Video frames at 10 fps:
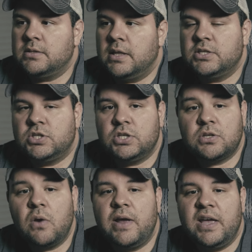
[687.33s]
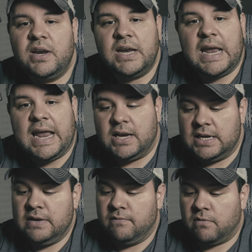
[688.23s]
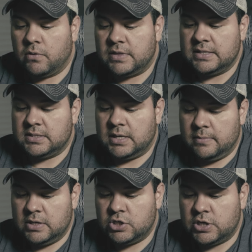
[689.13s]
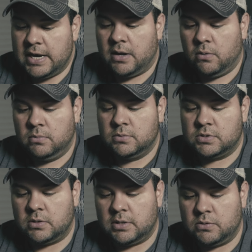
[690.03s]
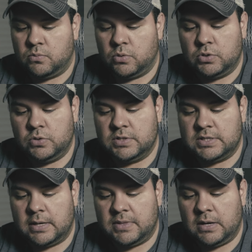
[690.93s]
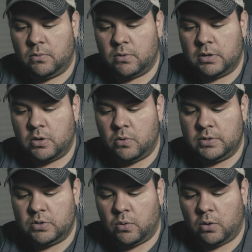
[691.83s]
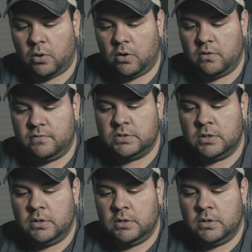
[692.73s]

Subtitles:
Let's just go ahead and invert this image now. So we'll do the same thing. We're going to go into our curves,